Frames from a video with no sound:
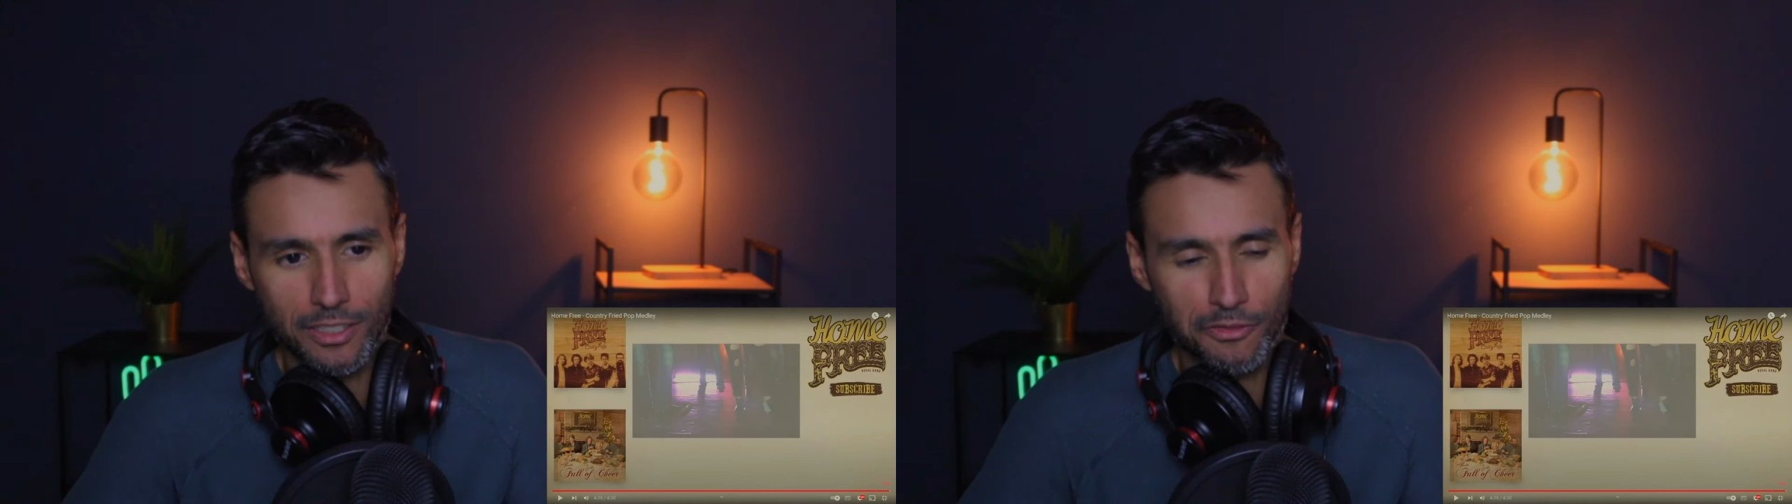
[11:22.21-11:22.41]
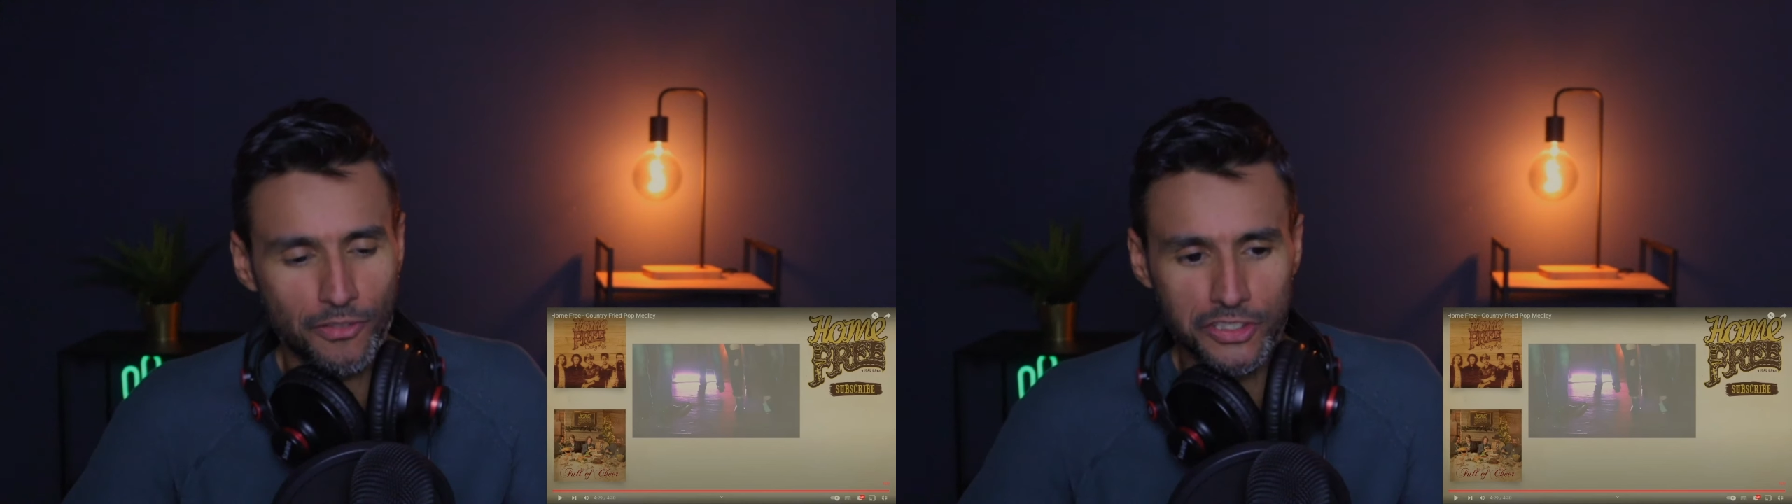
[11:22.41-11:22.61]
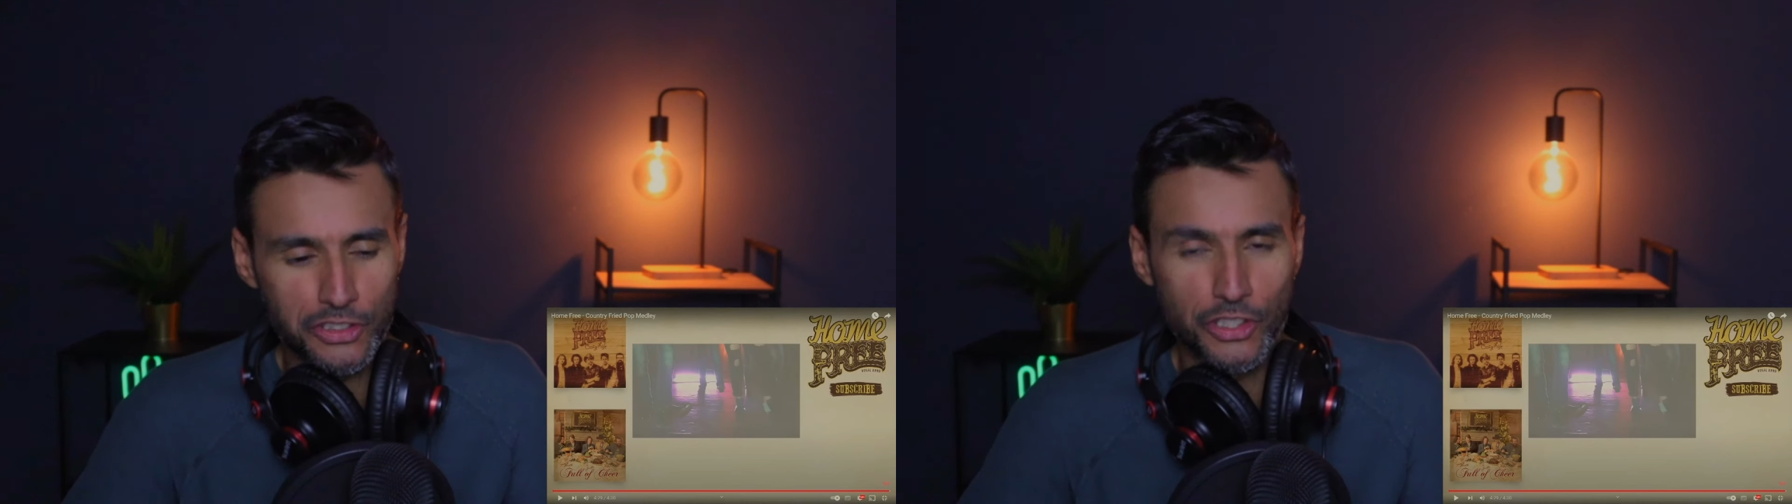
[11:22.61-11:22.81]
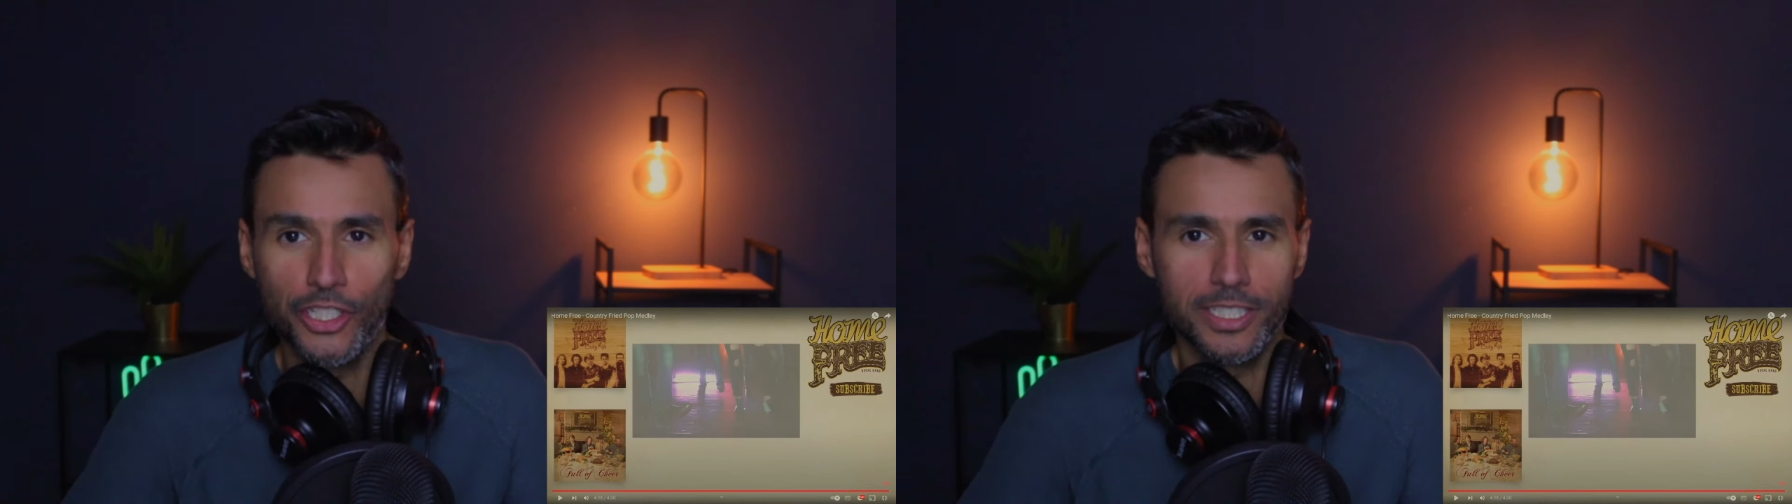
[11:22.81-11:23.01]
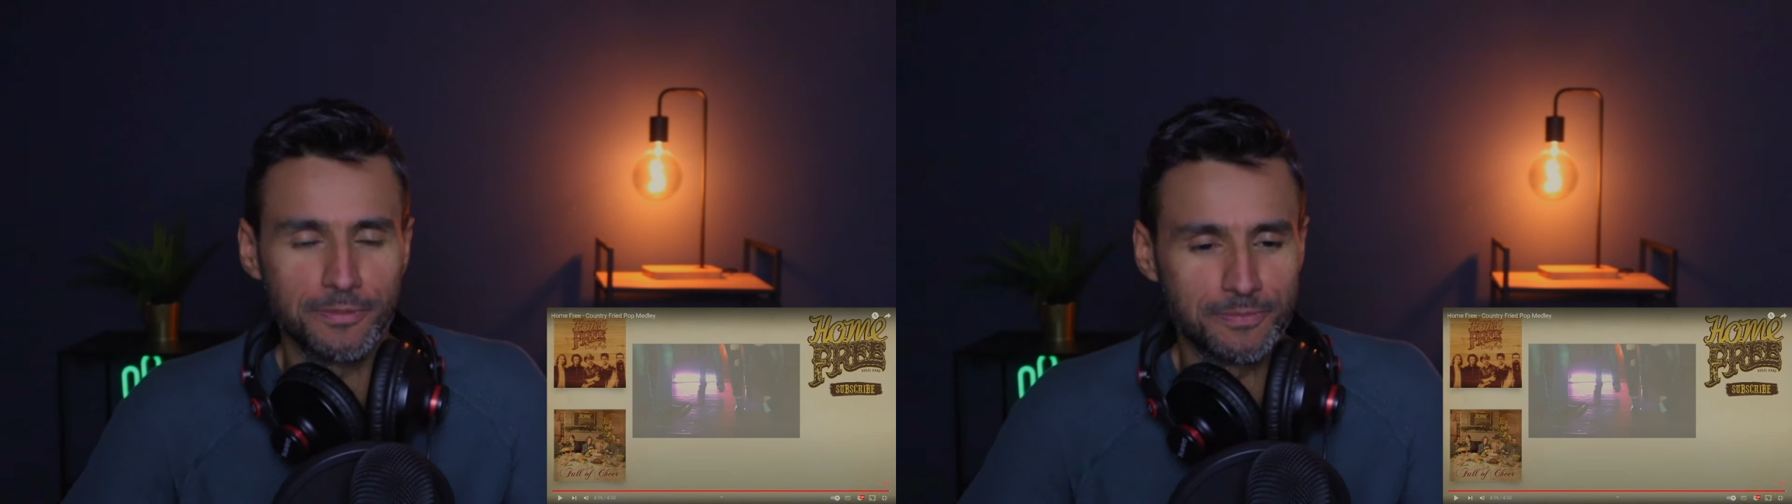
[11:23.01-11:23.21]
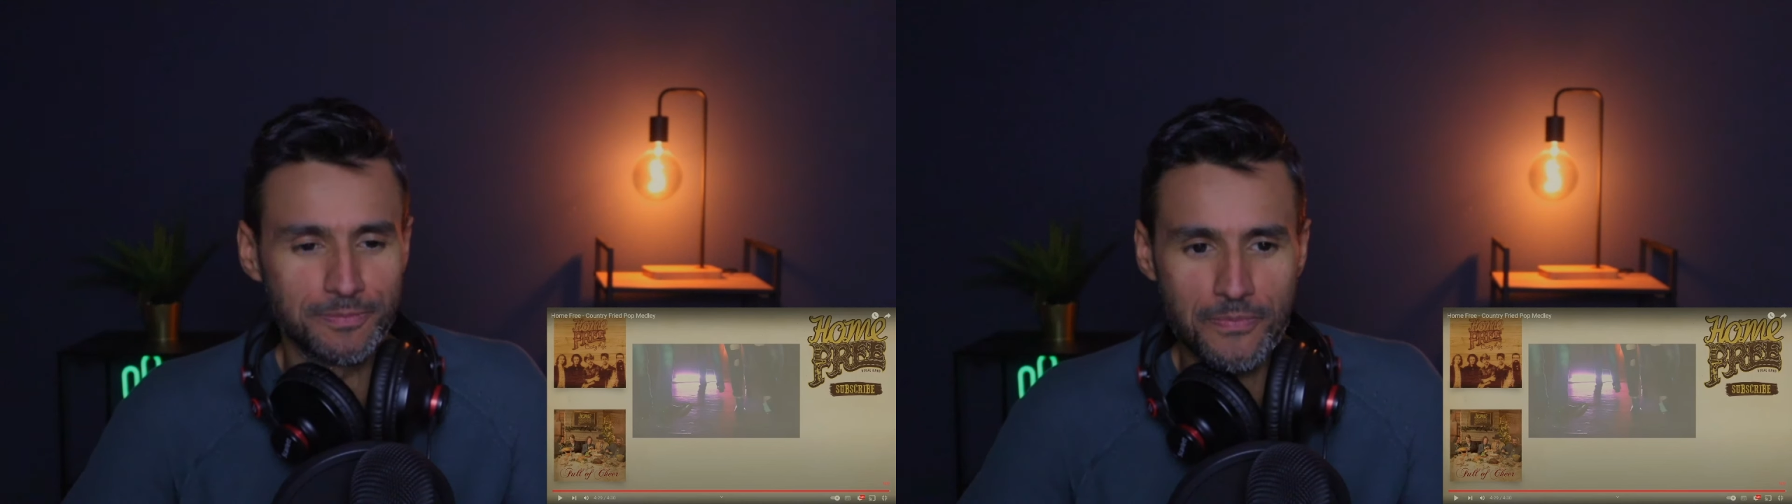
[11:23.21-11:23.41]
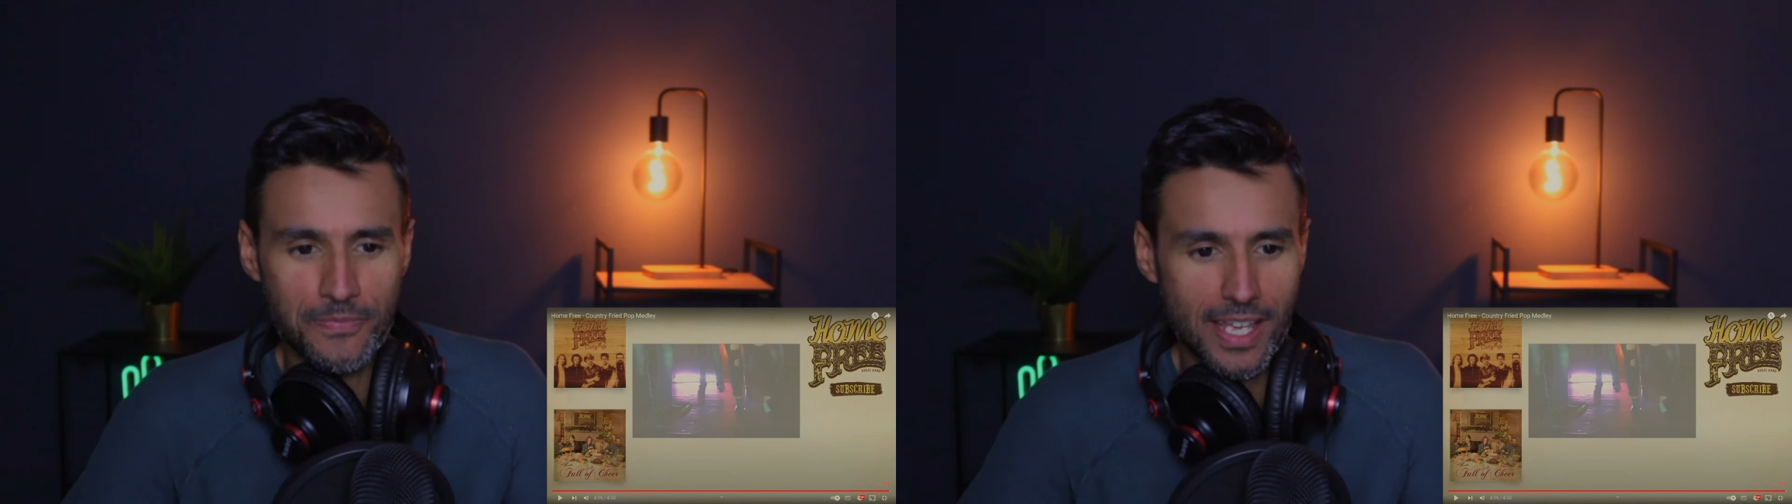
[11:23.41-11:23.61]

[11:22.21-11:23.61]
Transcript: a fun journey